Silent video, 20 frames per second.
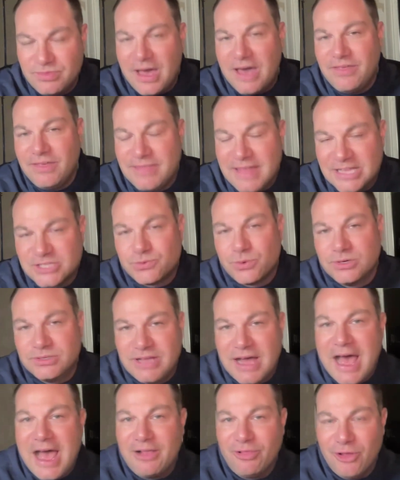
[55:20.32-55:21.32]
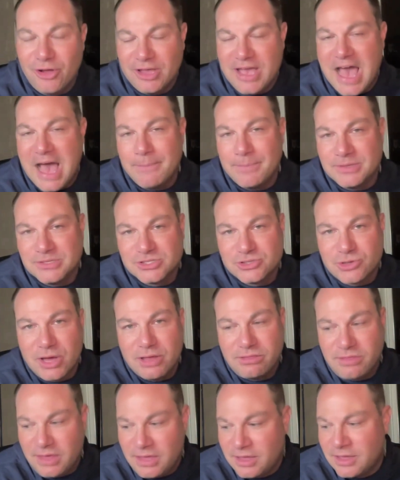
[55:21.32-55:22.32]
I think that's where dialogue happens. So I
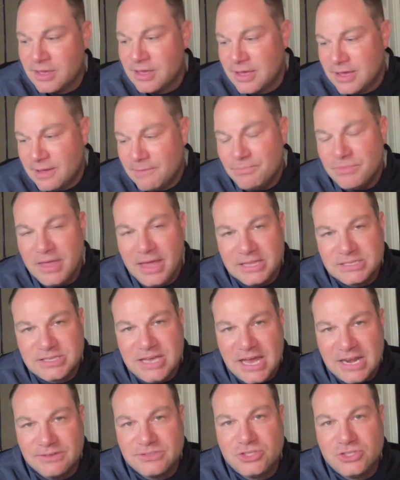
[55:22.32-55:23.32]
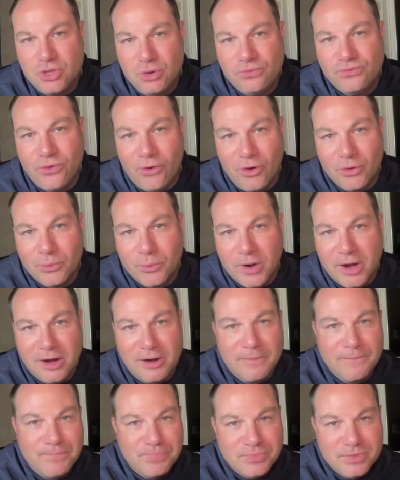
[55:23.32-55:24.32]
think it's kind of twofold,
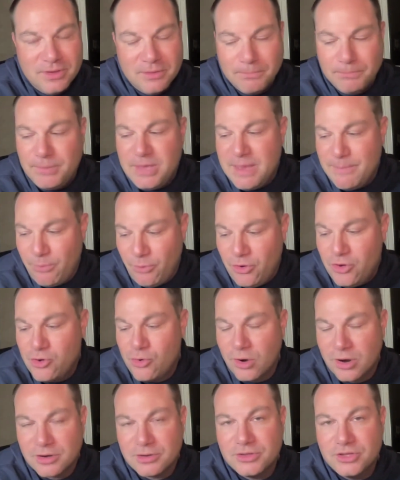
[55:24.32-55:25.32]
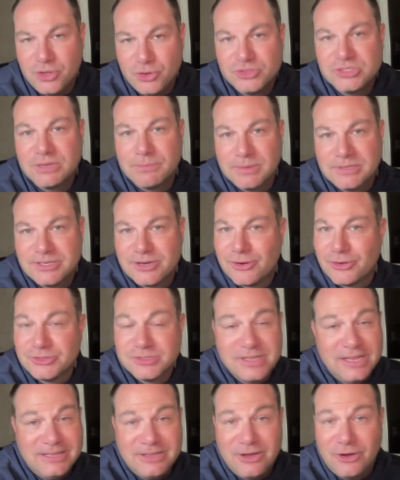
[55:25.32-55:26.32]
where people who are using materials and
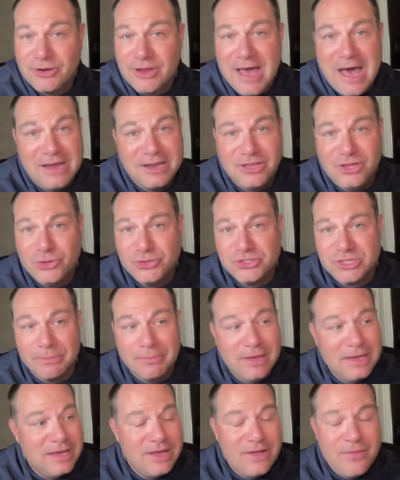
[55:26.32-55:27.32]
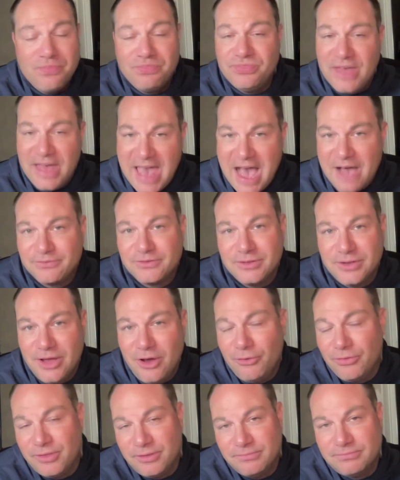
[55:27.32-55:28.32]
they don't know how to use them, they have to
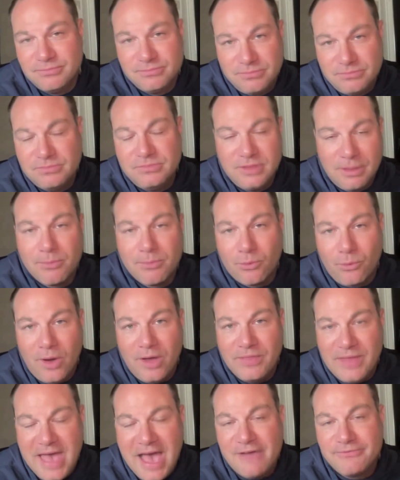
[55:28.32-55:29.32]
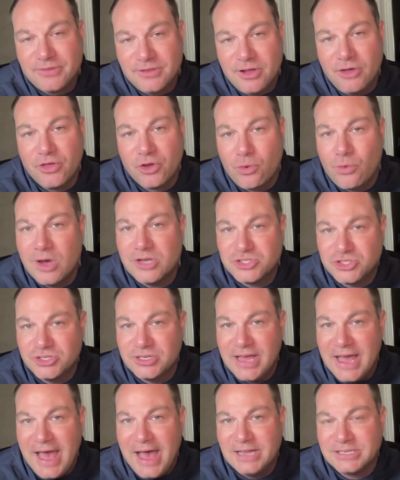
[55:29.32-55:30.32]
know that, number one, they have to know the question
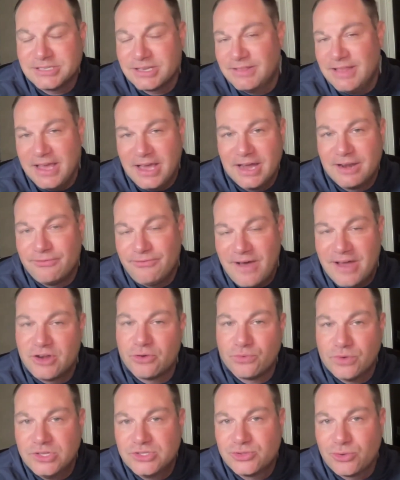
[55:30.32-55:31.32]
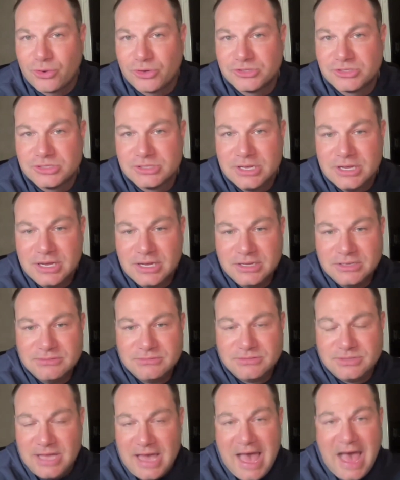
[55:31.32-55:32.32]
to ask, and they got to find a resource
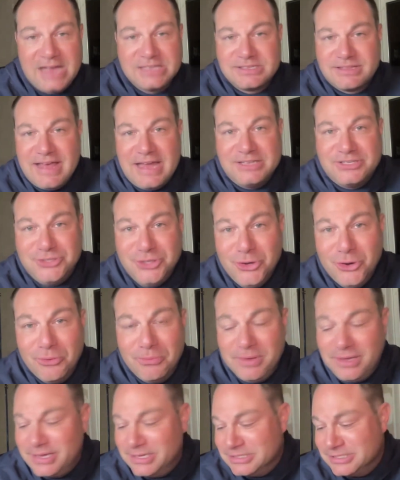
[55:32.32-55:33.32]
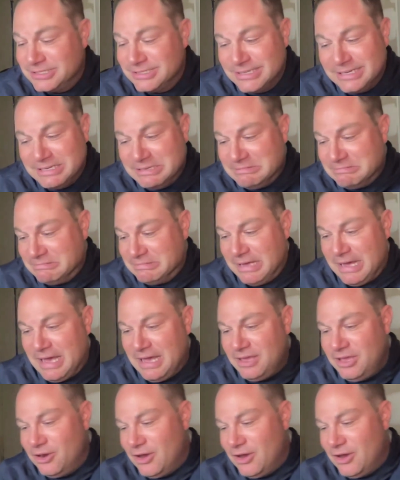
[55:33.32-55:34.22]
to ask that too. Because I